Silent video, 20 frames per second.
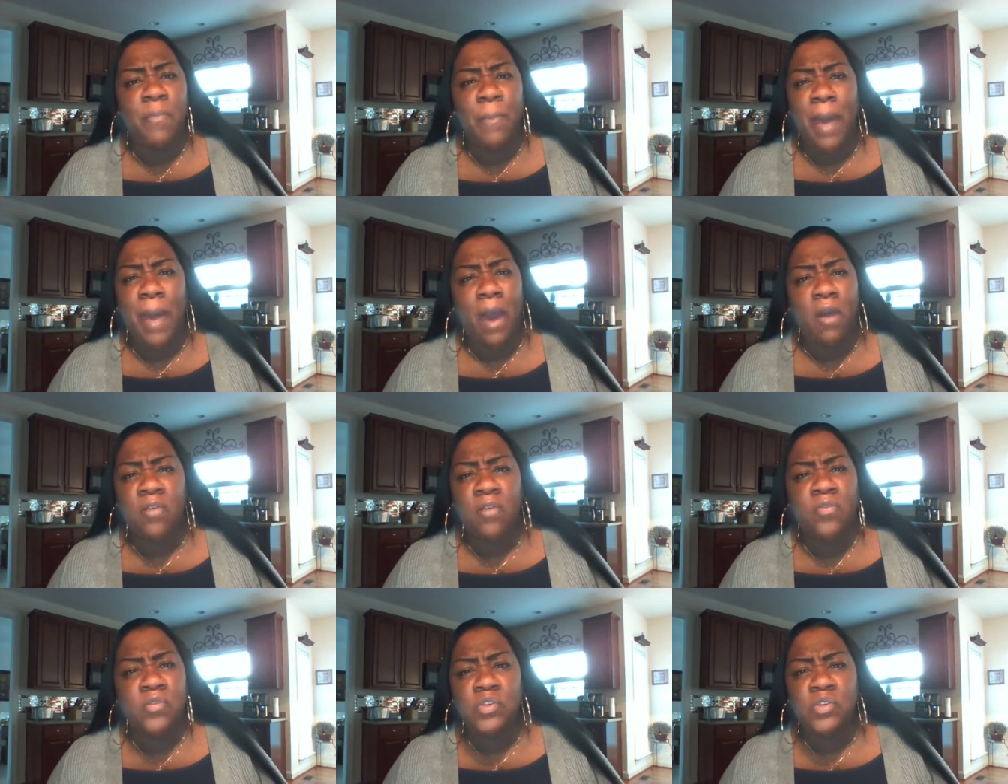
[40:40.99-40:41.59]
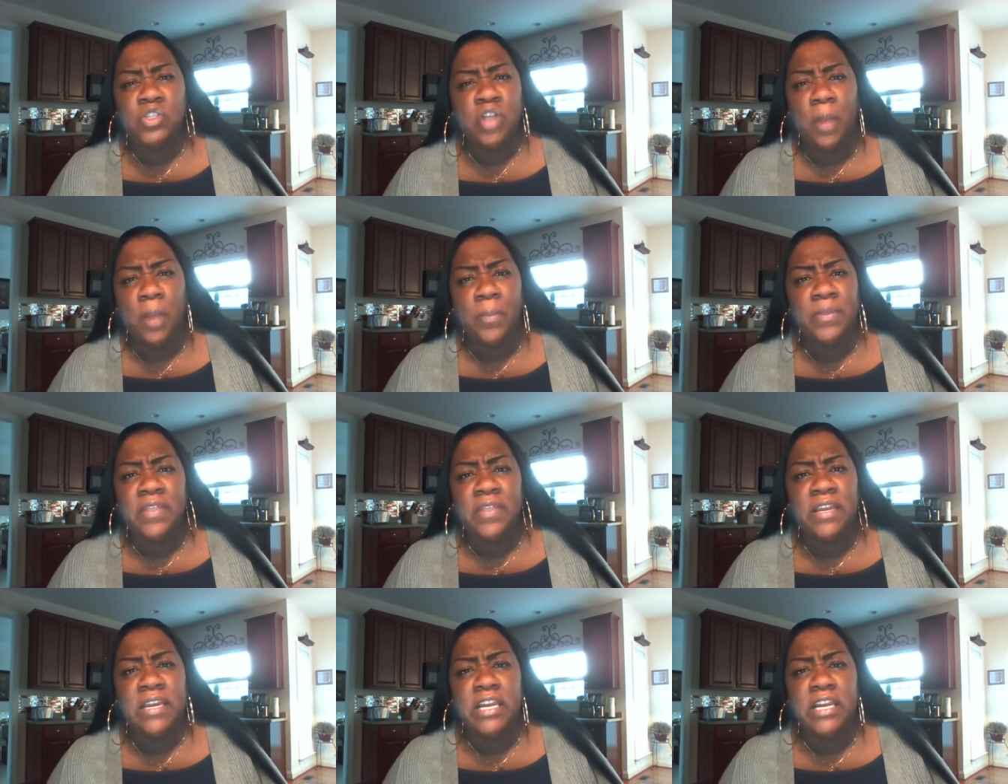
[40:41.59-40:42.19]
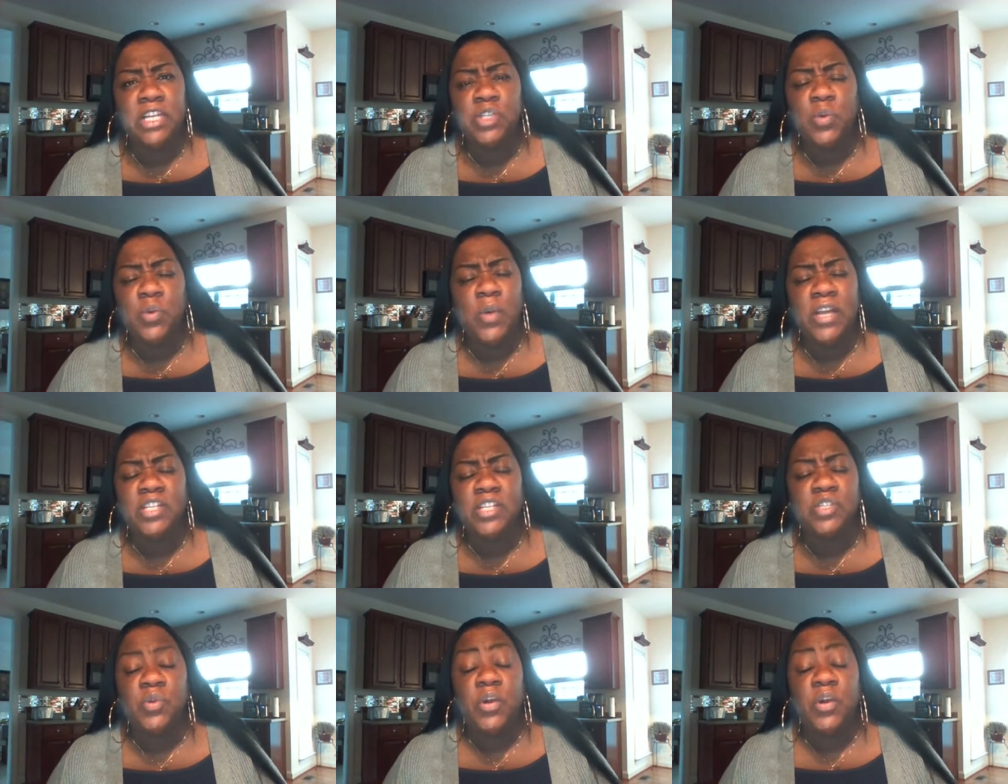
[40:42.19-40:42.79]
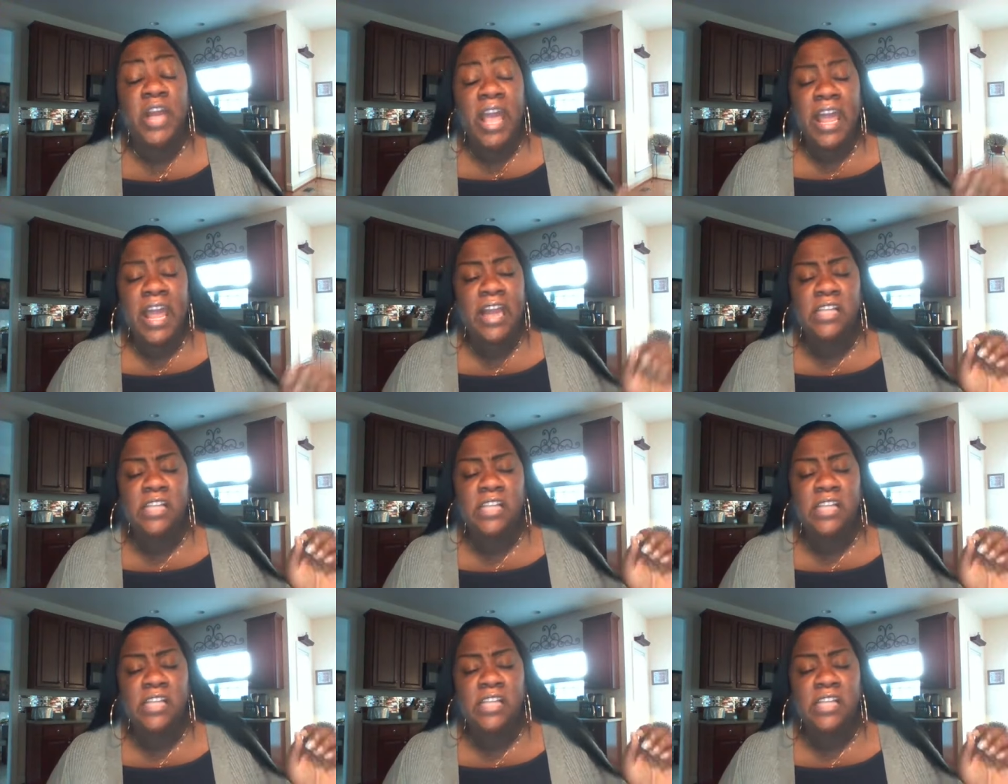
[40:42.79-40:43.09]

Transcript: and powerful and sharper than any two-edged sword.